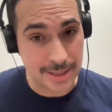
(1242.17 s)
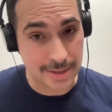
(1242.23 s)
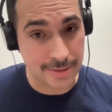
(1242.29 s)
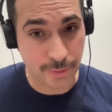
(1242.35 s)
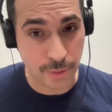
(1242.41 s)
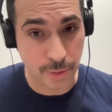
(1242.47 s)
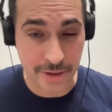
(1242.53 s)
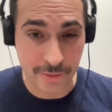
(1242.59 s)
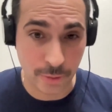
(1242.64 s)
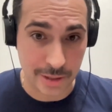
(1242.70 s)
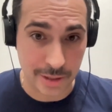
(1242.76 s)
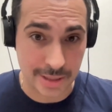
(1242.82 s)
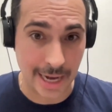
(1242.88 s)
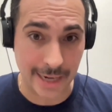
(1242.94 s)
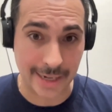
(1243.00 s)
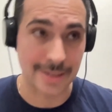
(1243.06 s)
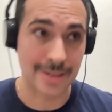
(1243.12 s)
and 44
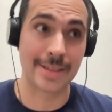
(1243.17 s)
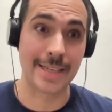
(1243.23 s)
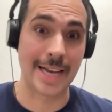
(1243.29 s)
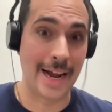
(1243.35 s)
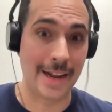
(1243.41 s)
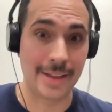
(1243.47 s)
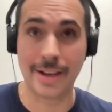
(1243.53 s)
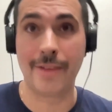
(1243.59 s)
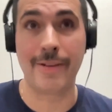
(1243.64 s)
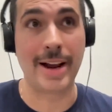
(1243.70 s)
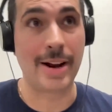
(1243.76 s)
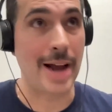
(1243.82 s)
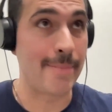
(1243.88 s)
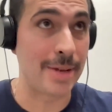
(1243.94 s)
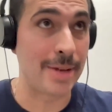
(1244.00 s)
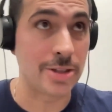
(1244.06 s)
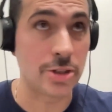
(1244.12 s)
seconds because
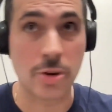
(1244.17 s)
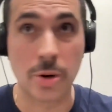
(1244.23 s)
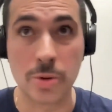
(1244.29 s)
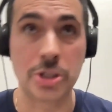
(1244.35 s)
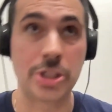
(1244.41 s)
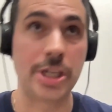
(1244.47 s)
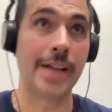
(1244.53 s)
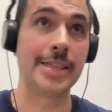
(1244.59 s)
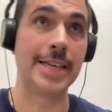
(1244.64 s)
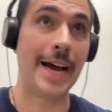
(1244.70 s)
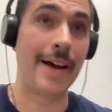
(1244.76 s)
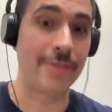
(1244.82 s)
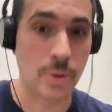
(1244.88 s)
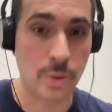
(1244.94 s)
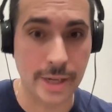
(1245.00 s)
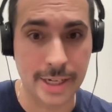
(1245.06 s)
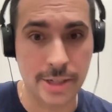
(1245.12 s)
I missed drone shots. I have
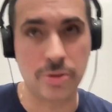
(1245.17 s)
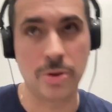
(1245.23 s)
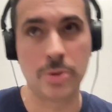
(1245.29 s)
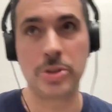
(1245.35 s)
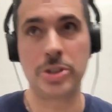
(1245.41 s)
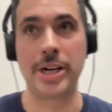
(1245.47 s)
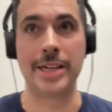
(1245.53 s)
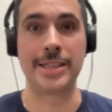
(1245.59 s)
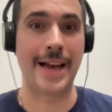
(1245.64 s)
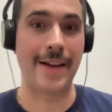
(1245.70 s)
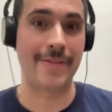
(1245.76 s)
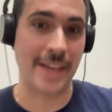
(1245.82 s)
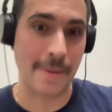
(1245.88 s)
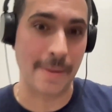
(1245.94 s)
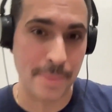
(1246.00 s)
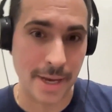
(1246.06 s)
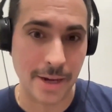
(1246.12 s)
to go get drone shots. I have to
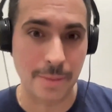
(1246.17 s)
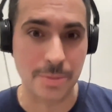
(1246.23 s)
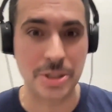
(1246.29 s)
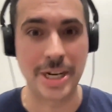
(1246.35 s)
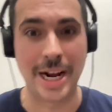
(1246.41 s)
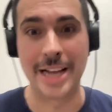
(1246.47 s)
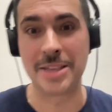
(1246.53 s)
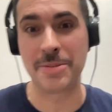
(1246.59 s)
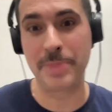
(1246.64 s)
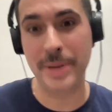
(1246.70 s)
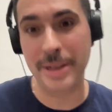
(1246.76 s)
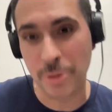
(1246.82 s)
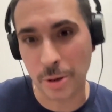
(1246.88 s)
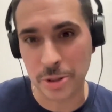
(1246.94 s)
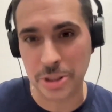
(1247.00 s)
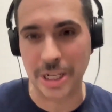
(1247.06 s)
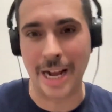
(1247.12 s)
get pickup shots,
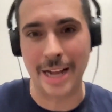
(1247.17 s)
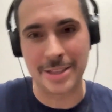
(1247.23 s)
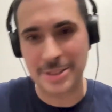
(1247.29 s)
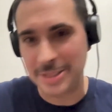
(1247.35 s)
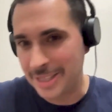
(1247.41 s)
B-roll shots.